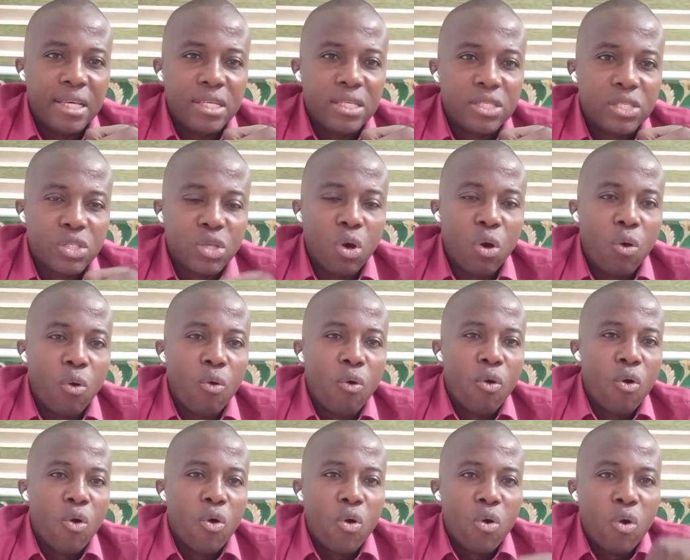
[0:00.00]

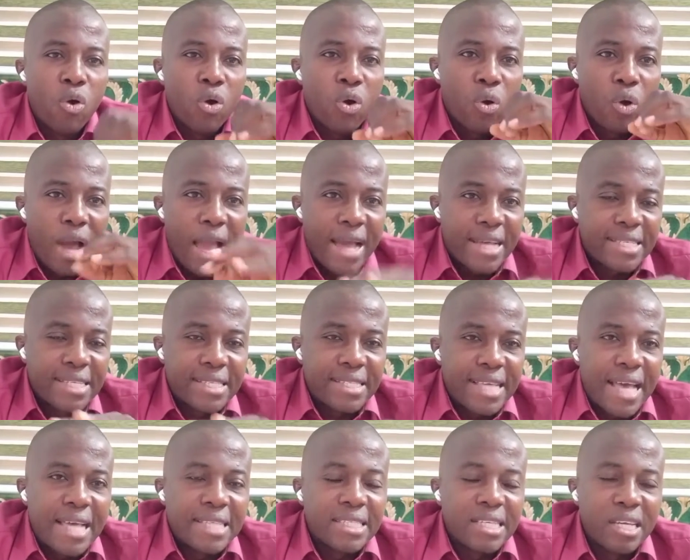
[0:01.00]
So,
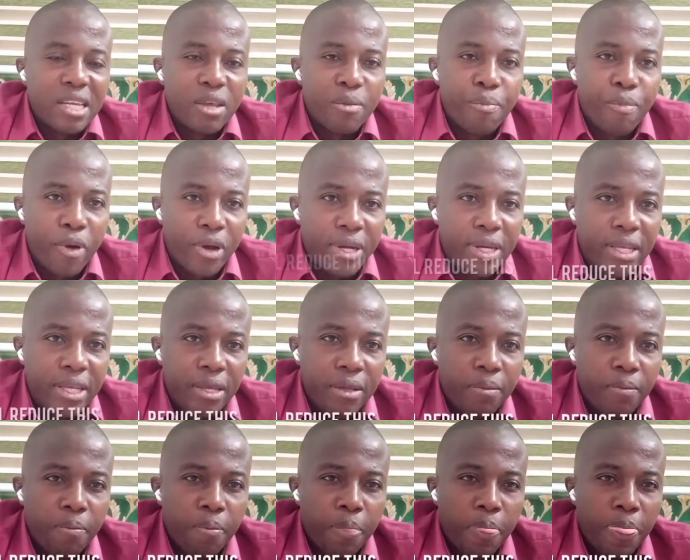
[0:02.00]
exercising the body
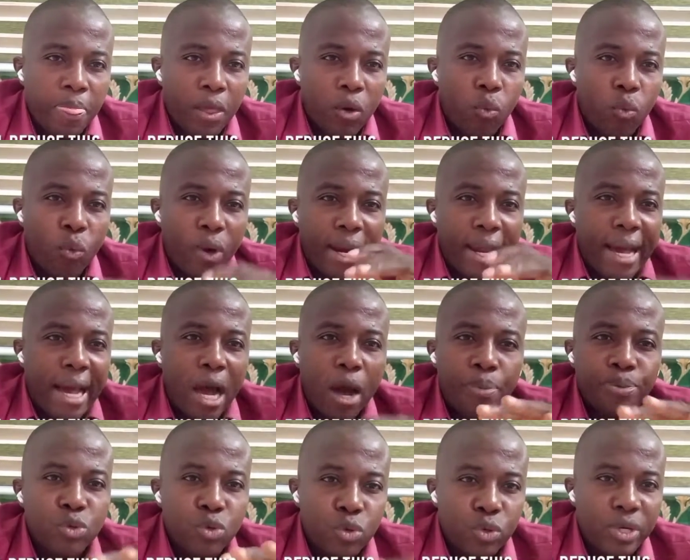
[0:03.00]
will
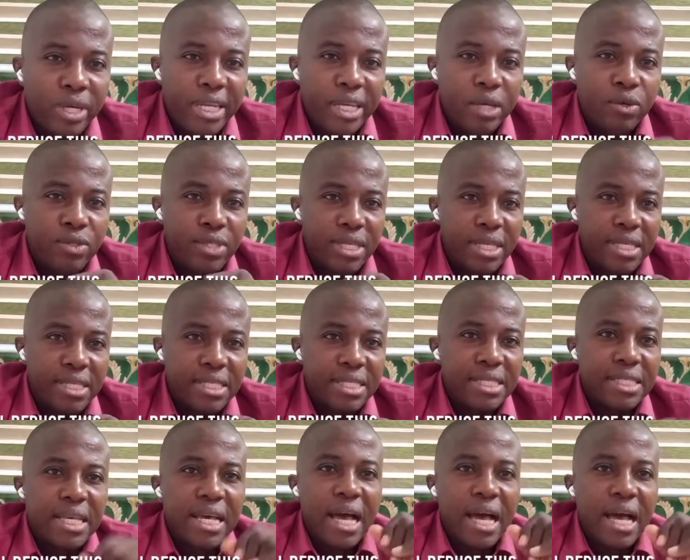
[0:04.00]
help to reduce this.